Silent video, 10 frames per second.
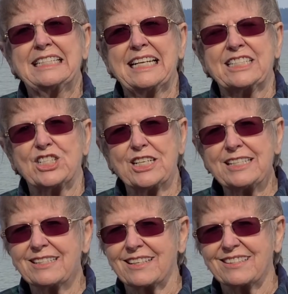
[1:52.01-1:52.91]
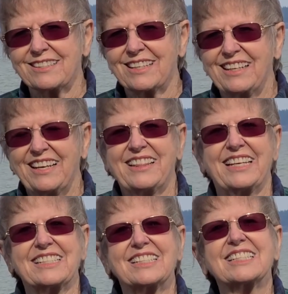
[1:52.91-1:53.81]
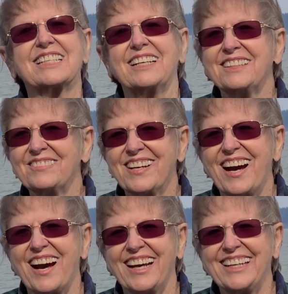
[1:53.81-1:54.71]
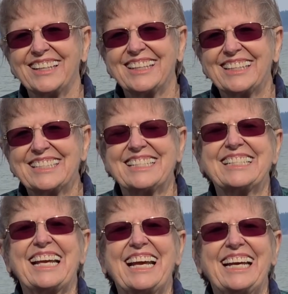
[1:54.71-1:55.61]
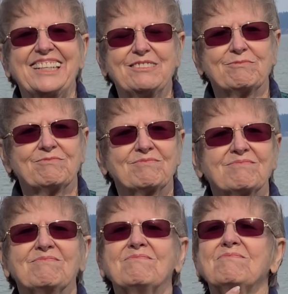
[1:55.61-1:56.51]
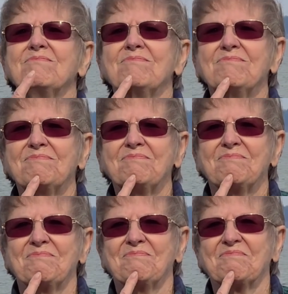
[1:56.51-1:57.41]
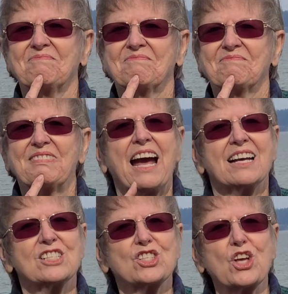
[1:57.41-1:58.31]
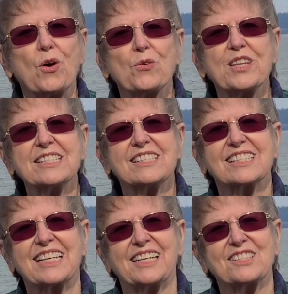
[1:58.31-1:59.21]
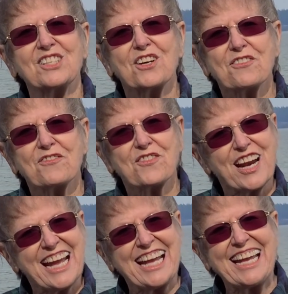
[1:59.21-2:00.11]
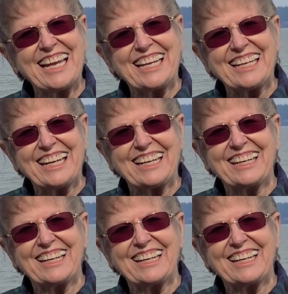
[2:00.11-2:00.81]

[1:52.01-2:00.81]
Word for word: Now, Jesus, the Son of God, said, Hmm, so the sons are free.